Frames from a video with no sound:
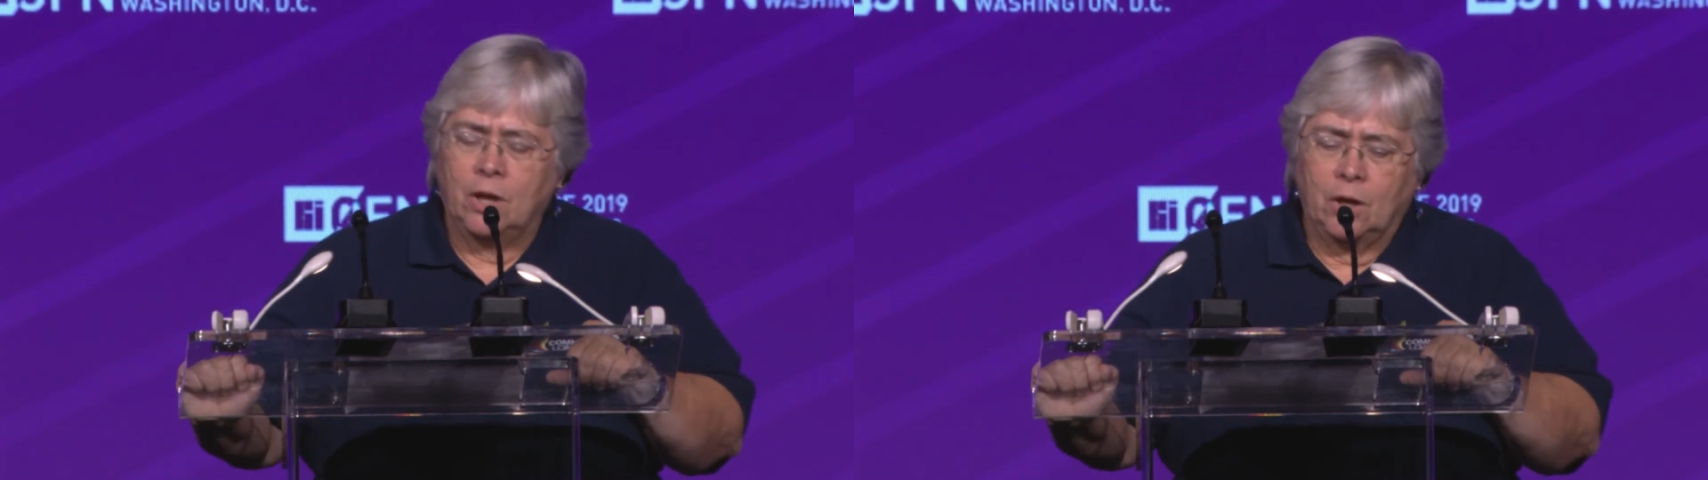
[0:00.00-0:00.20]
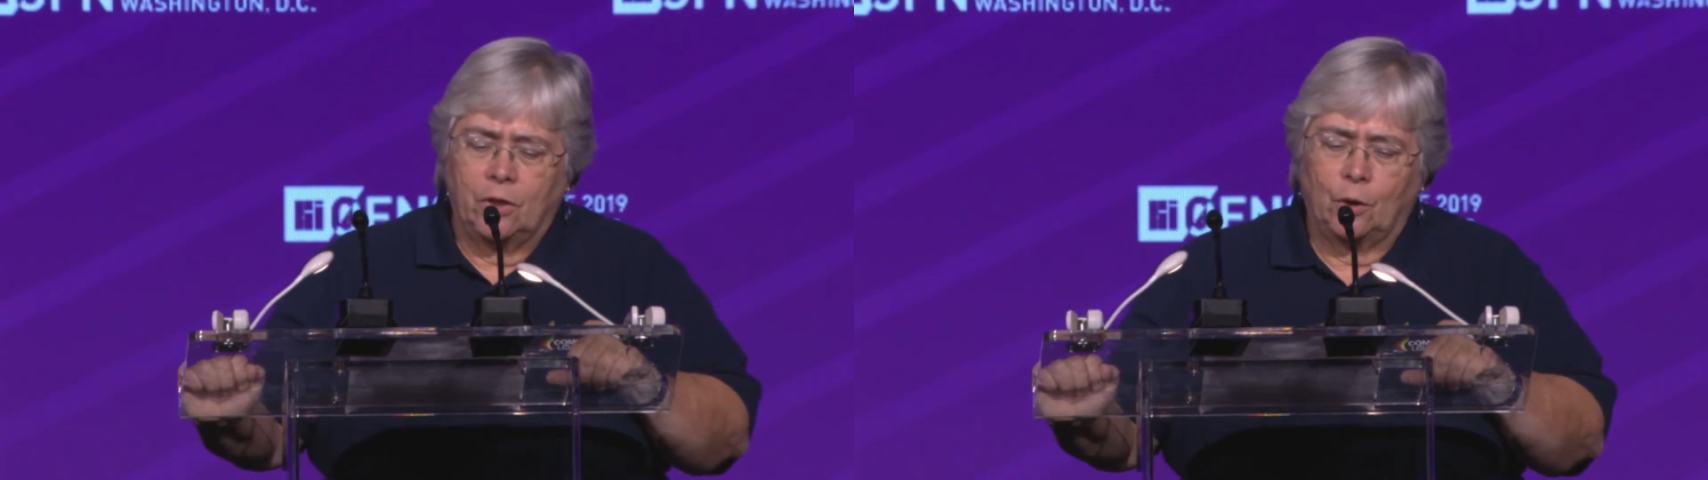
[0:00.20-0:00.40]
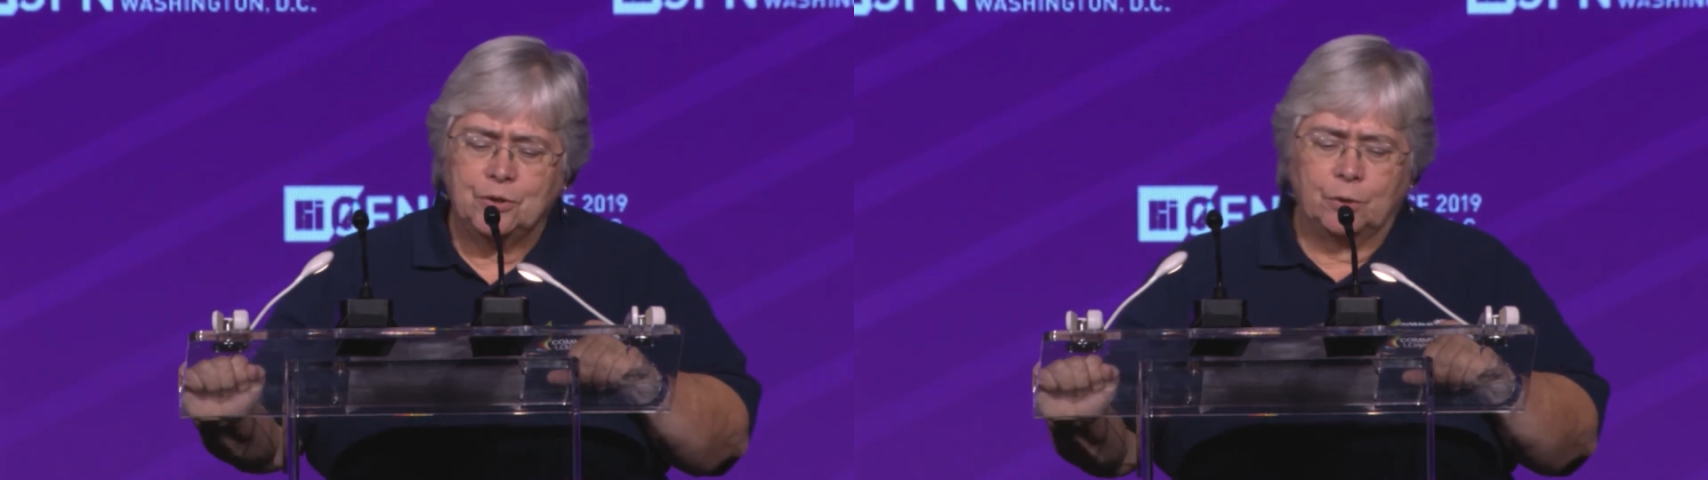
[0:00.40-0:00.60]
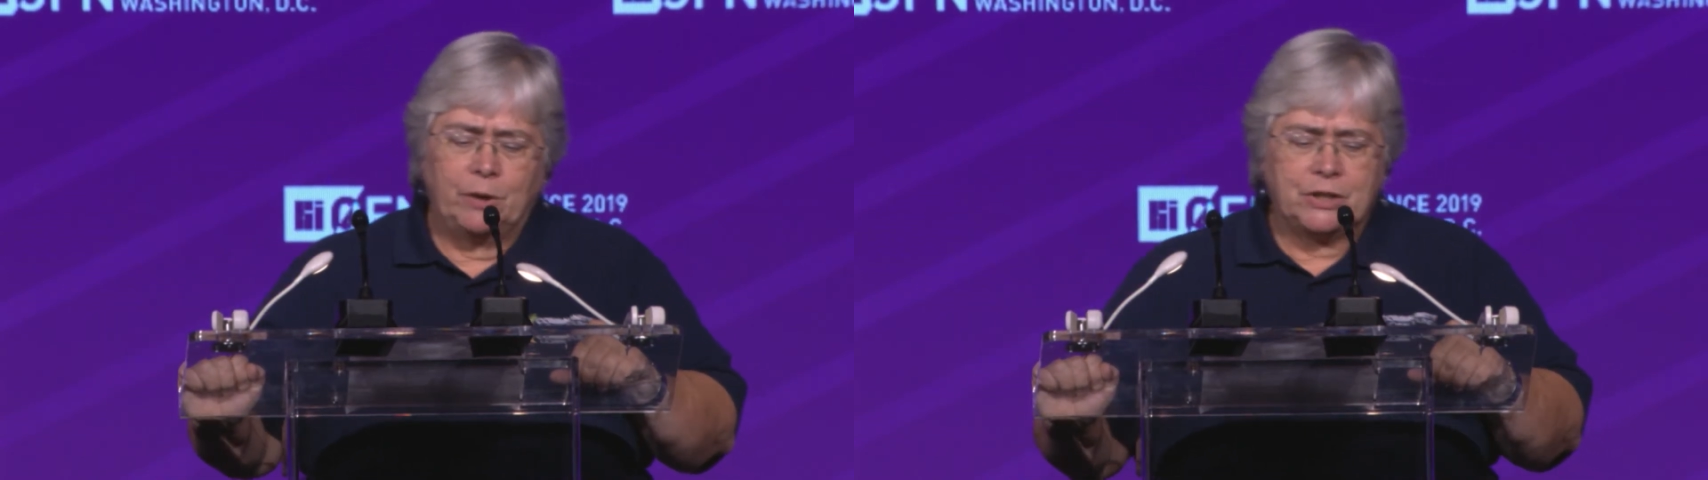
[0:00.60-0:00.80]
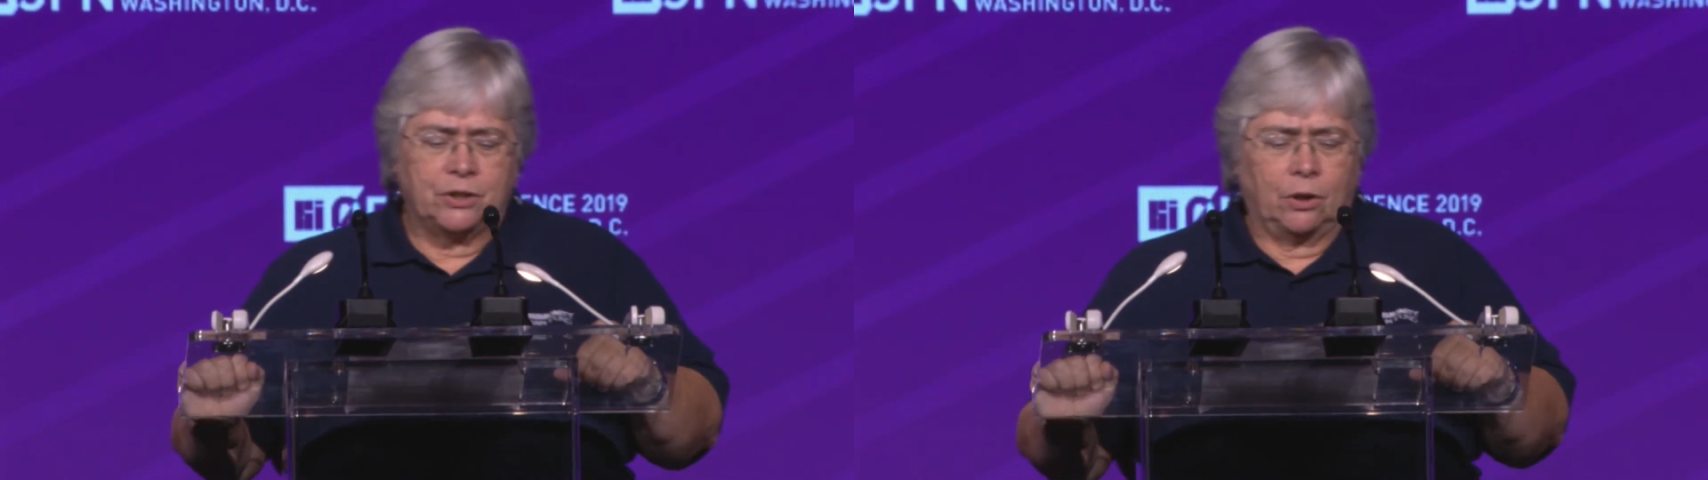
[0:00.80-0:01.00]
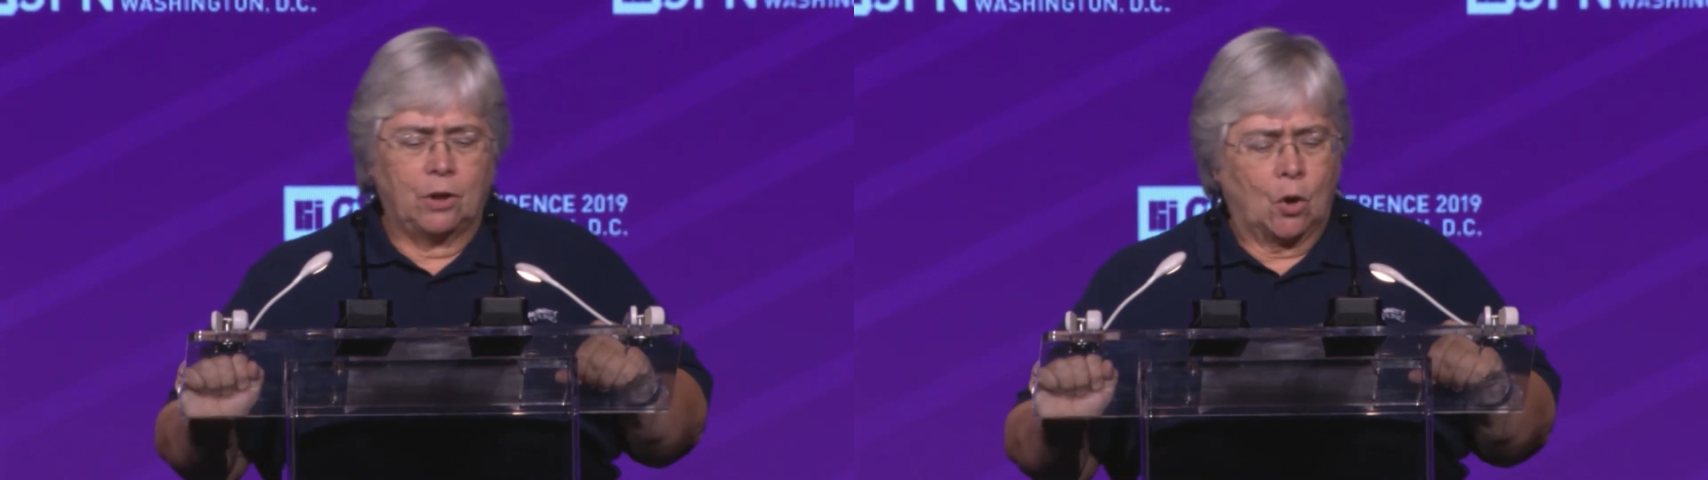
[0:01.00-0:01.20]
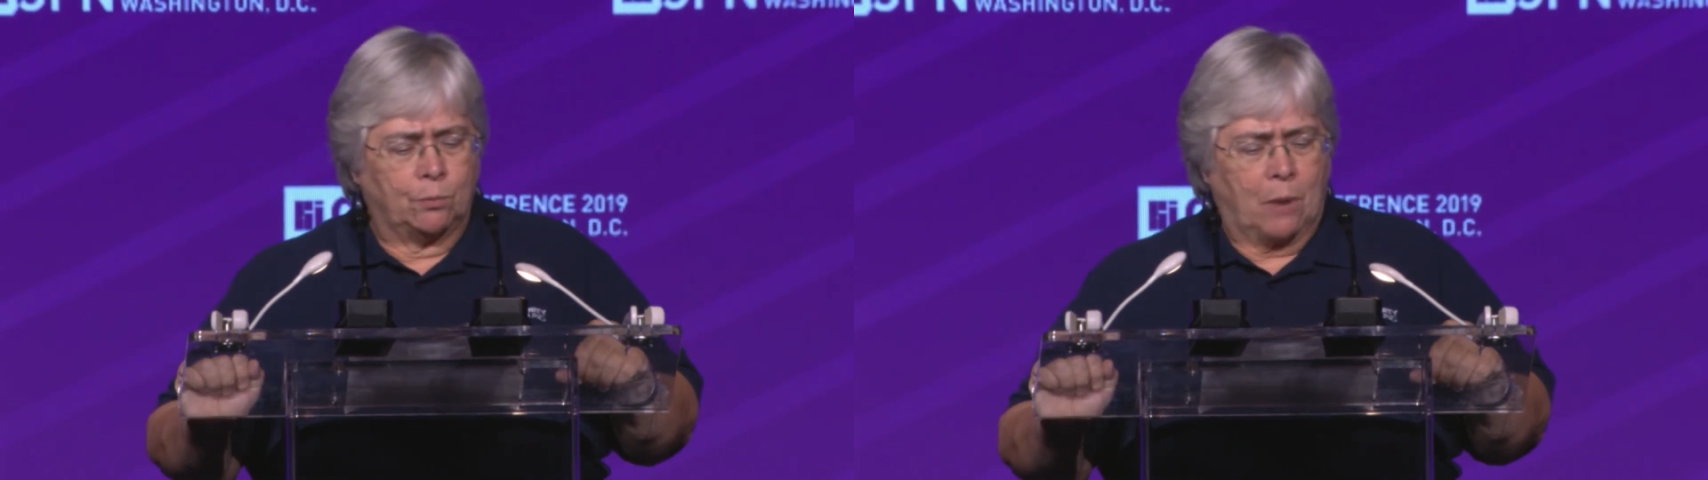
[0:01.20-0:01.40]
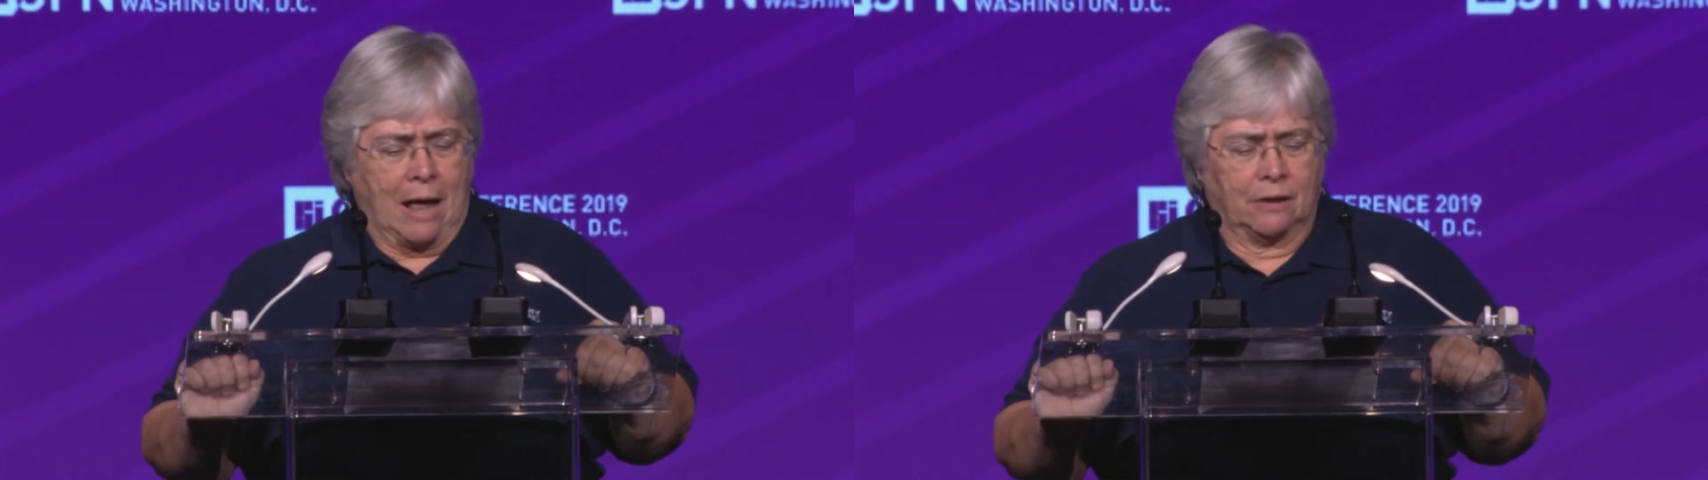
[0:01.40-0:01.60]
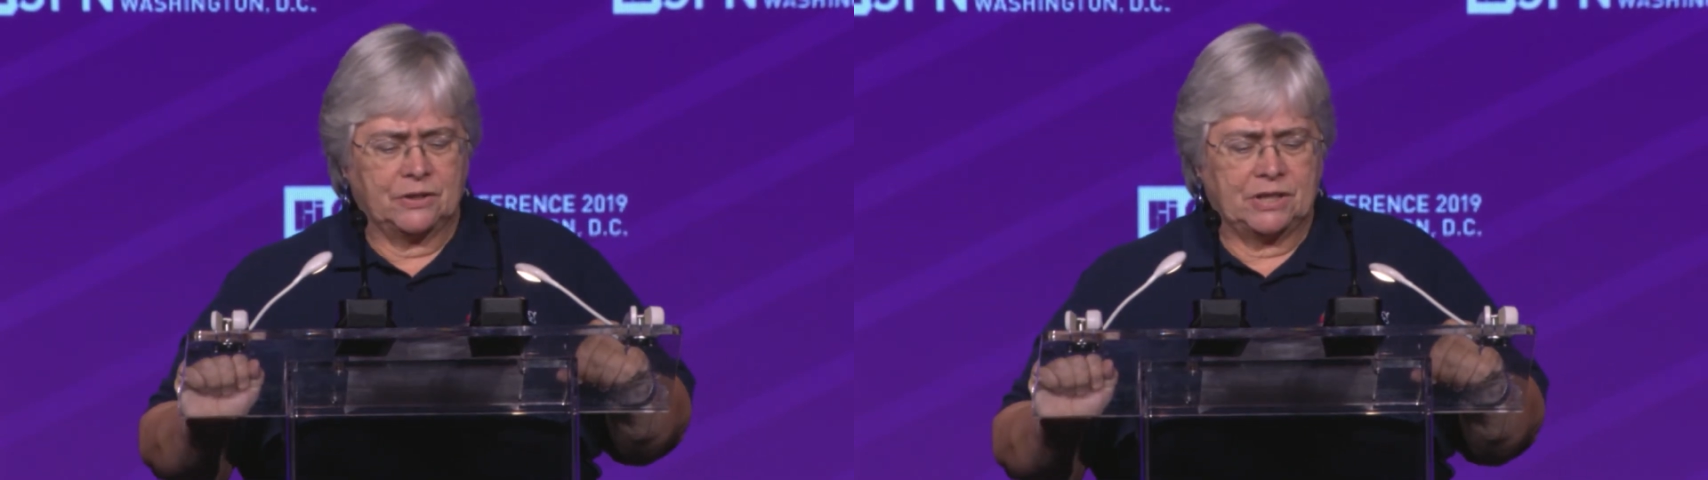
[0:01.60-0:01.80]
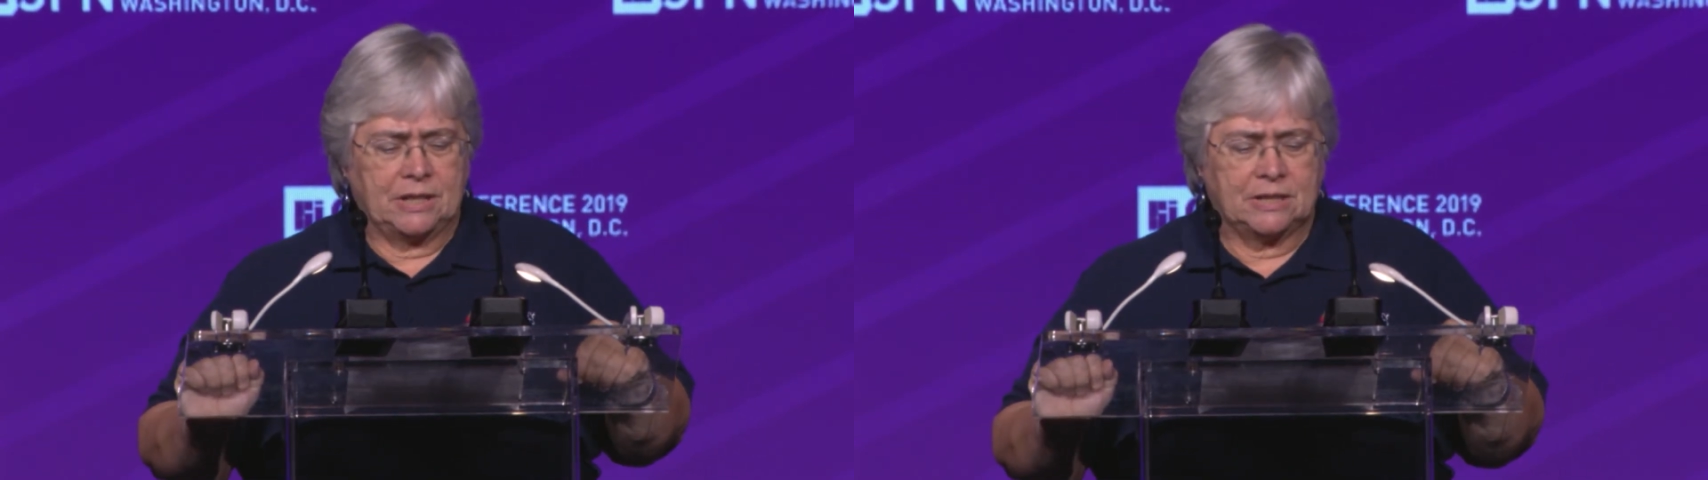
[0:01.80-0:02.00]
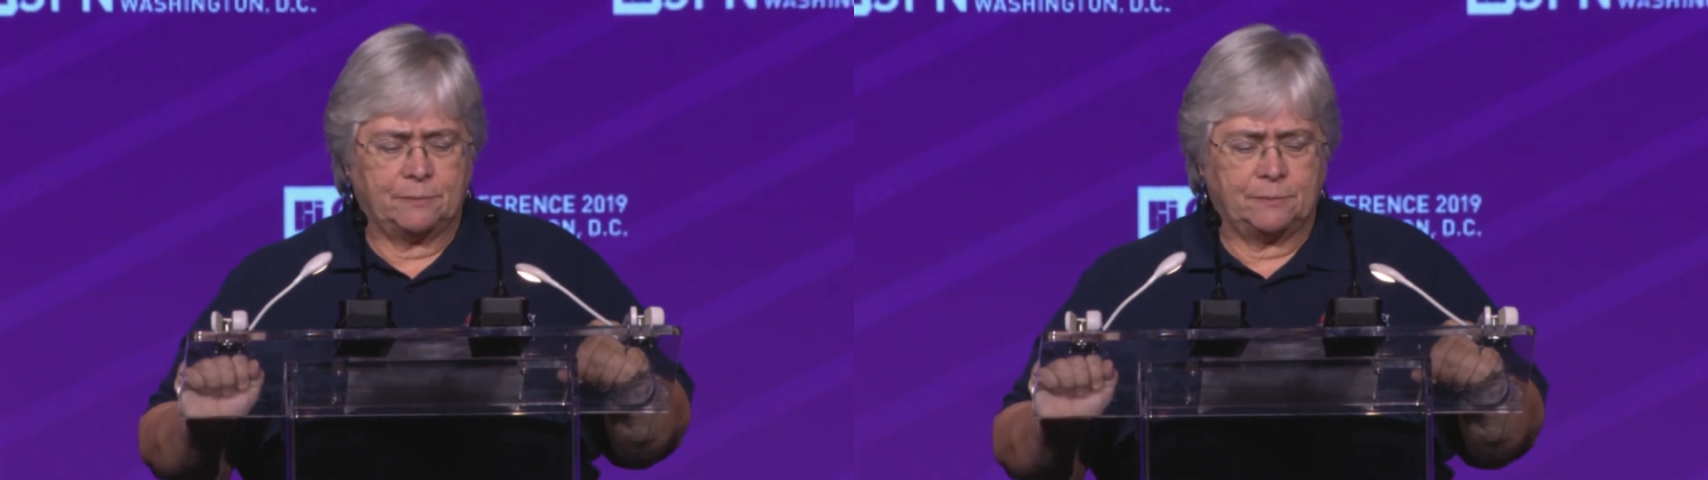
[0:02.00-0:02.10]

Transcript: Those original loan policies